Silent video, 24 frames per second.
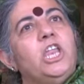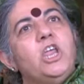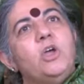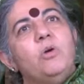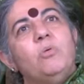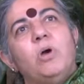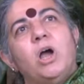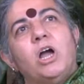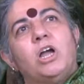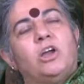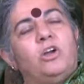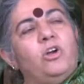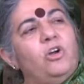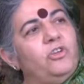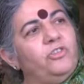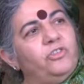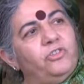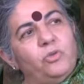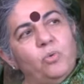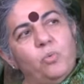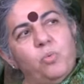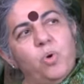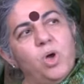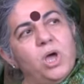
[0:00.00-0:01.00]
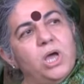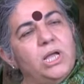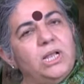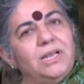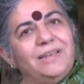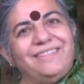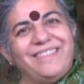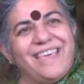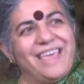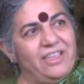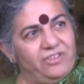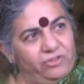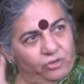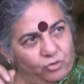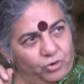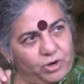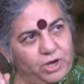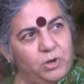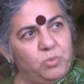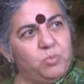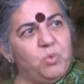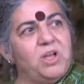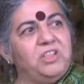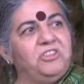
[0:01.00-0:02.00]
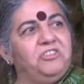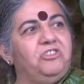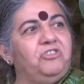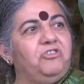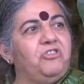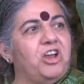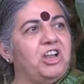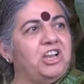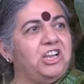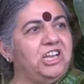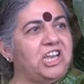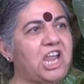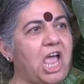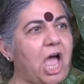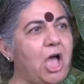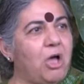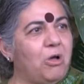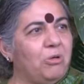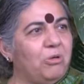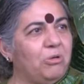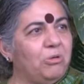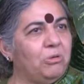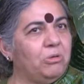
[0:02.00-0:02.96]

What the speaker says: you know, across the world, there is only one struggle now.